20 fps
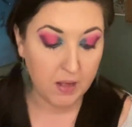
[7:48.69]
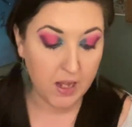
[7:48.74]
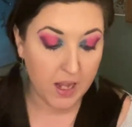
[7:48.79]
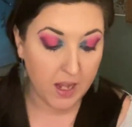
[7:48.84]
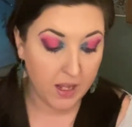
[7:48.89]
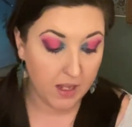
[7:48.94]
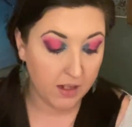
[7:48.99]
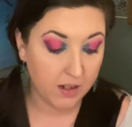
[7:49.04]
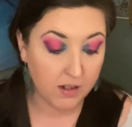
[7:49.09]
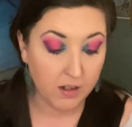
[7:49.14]

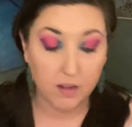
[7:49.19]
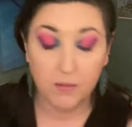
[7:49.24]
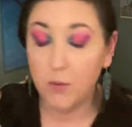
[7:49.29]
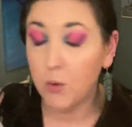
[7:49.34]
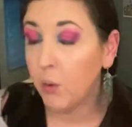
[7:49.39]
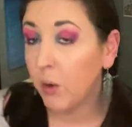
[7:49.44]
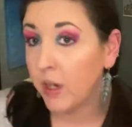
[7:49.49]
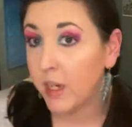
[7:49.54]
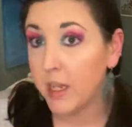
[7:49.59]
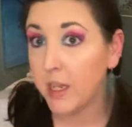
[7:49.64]
And if you
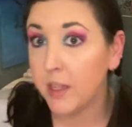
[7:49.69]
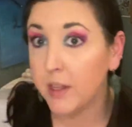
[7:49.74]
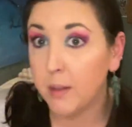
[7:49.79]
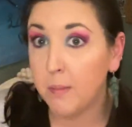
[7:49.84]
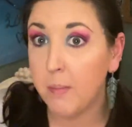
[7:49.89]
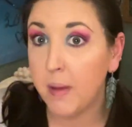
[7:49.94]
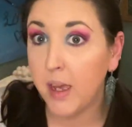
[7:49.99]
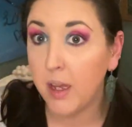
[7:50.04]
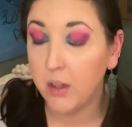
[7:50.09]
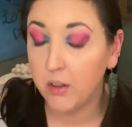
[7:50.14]
want to hit the
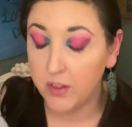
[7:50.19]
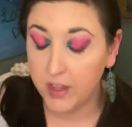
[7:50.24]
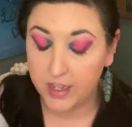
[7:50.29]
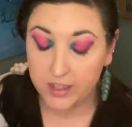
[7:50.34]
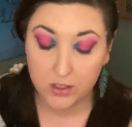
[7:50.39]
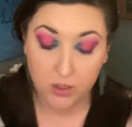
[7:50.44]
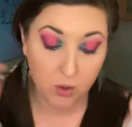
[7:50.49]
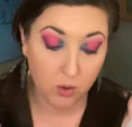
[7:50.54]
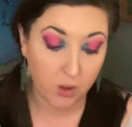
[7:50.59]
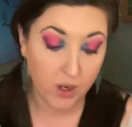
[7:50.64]
bell,
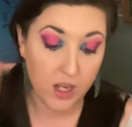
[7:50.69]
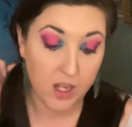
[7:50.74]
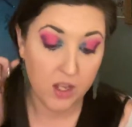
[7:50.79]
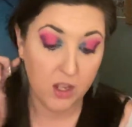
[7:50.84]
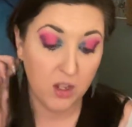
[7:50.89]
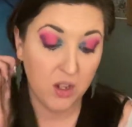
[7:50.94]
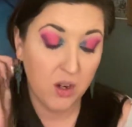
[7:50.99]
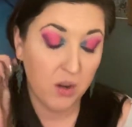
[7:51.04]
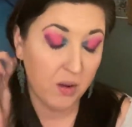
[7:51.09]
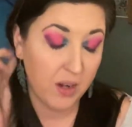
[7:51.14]
that's great.
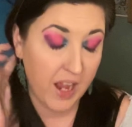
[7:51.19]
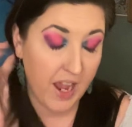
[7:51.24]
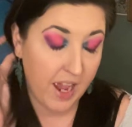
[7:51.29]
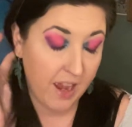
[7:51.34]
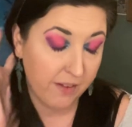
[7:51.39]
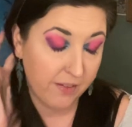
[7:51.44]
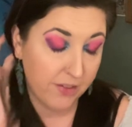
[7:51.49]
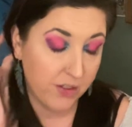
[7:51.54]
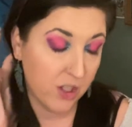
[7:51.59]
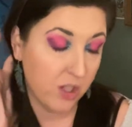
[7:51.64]
You don't
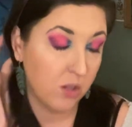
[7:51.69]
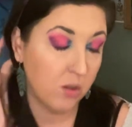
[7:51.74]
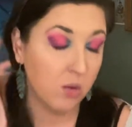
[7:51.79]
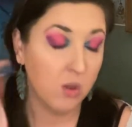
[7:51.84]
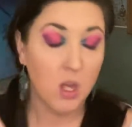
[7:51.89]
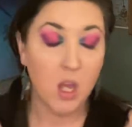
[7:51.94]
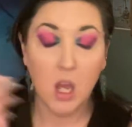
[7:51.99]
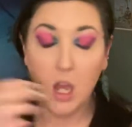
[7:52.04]
have to.